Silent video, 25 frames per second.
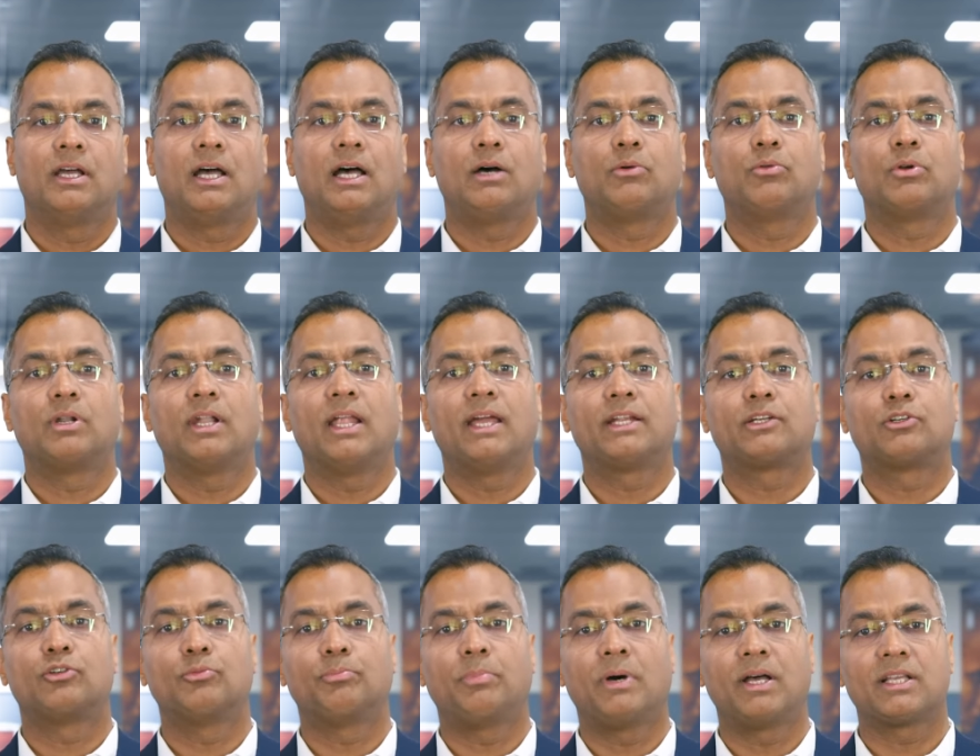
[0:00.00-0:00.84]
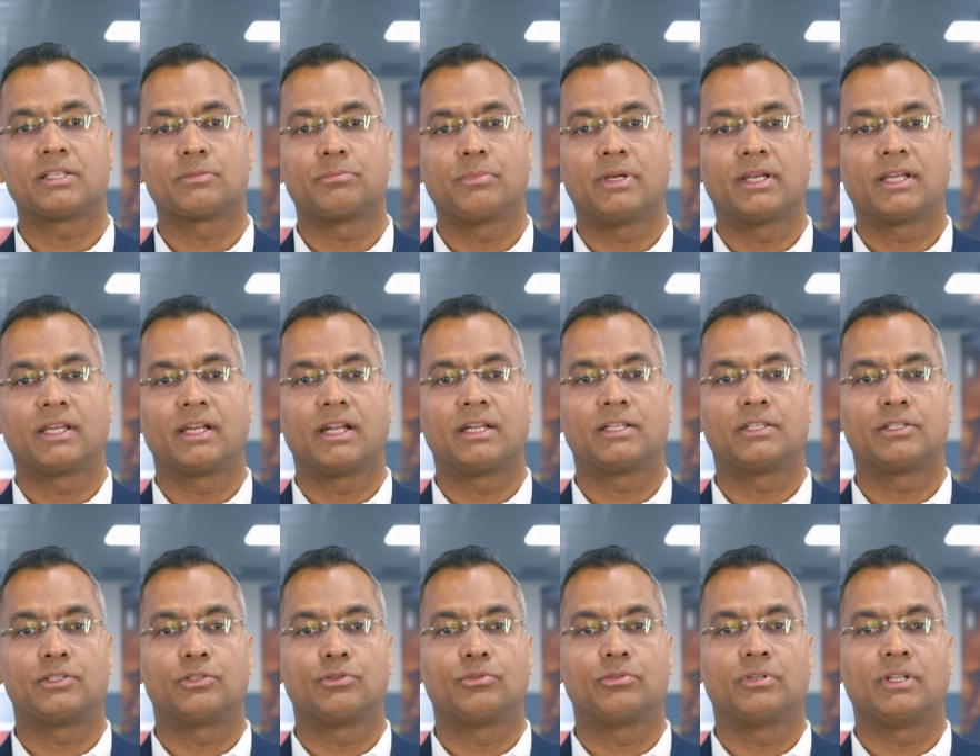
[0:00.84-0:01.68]
I would like to pass my
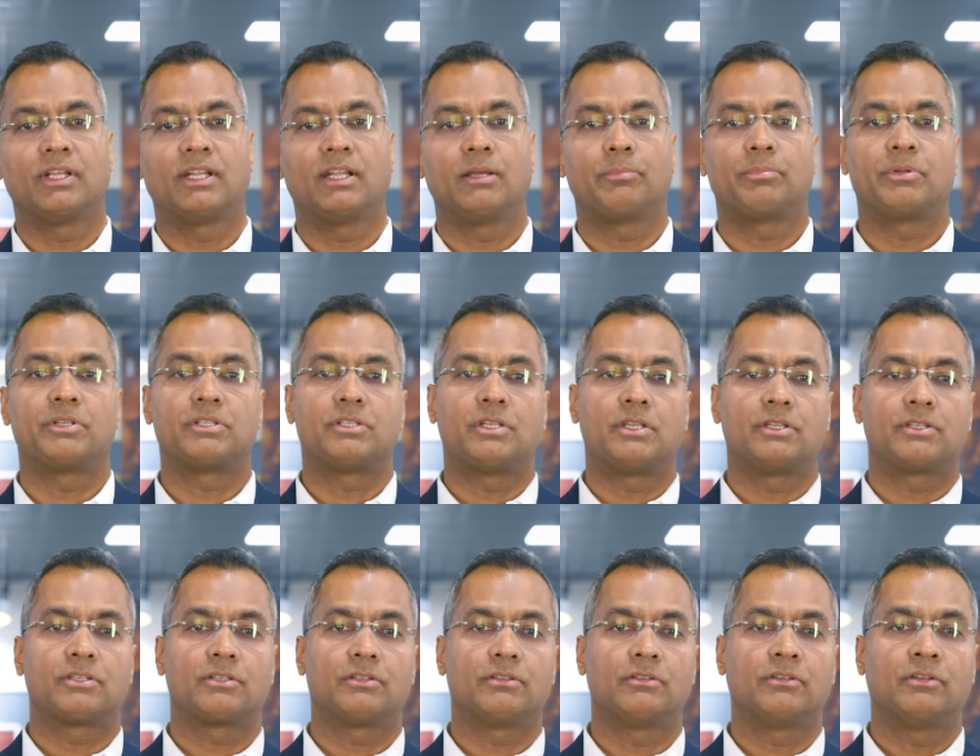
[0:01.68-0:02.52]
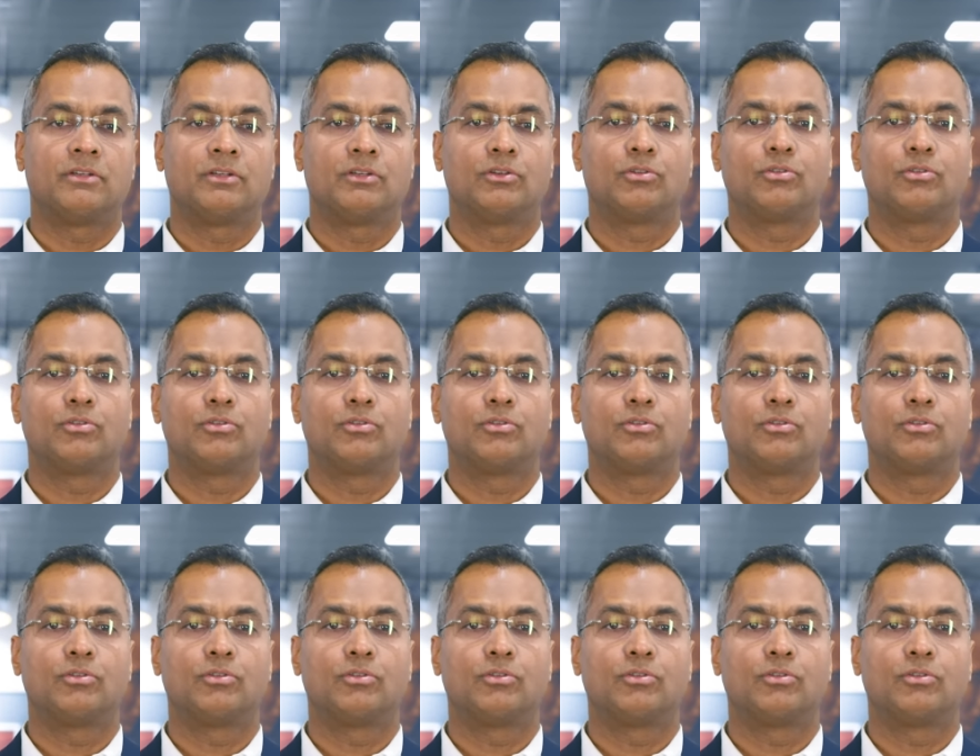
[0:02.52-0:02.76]
gratitude and appreciation